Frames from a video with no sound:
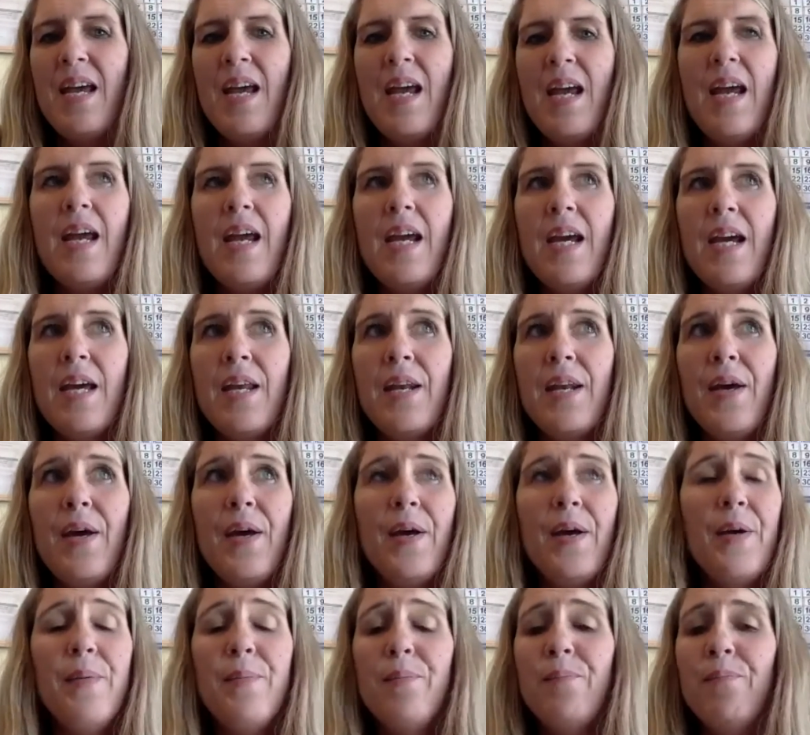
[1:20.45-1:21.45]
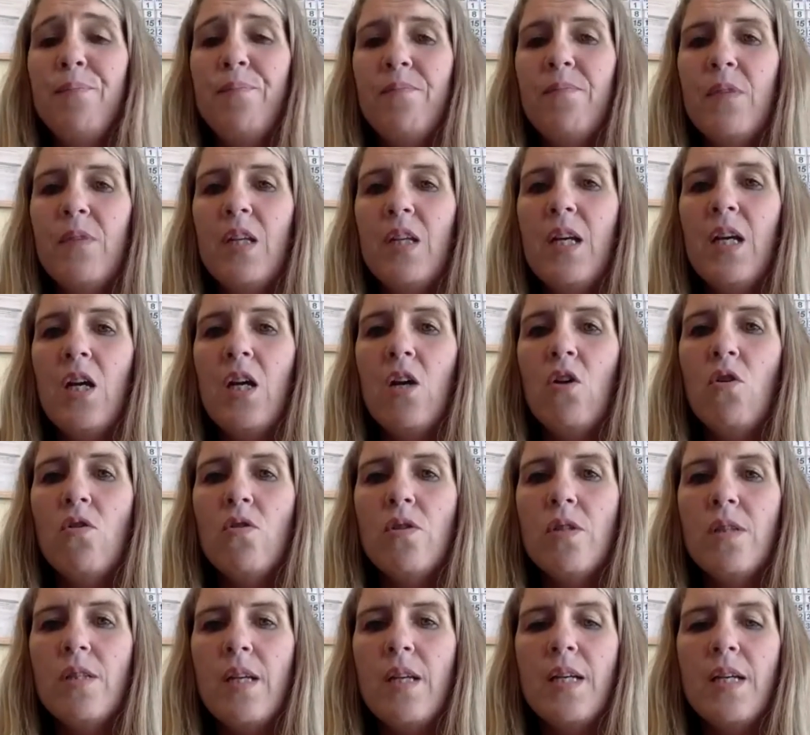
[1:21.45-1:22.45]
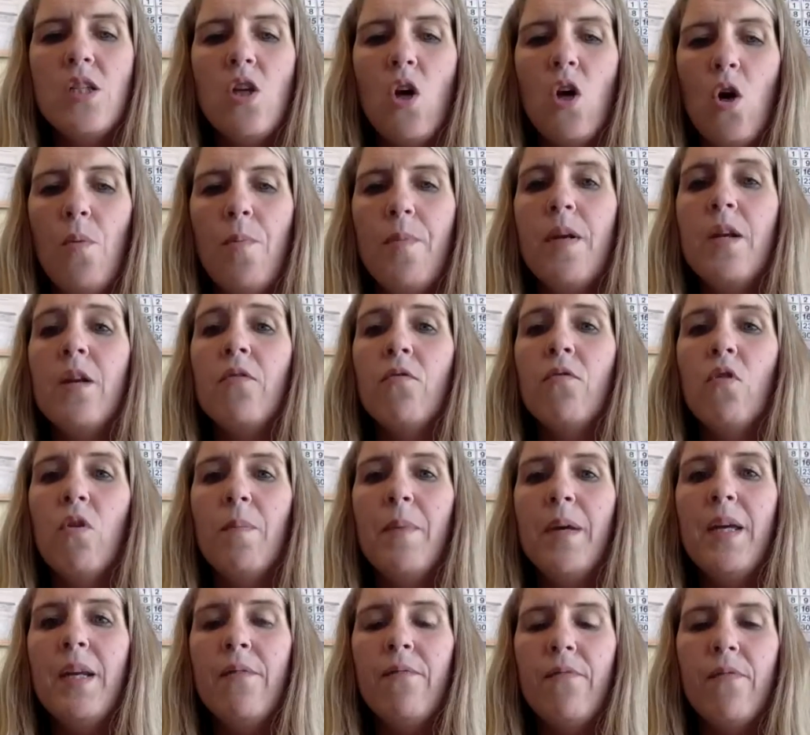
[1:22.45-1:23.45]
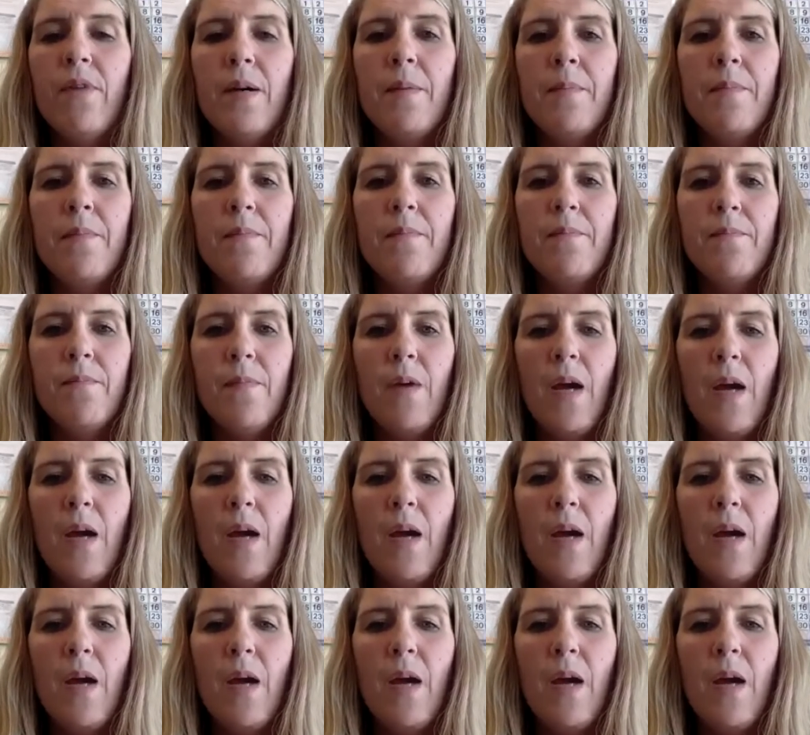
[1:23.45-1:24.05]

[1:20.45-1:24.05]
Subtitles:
And it's open enrollment from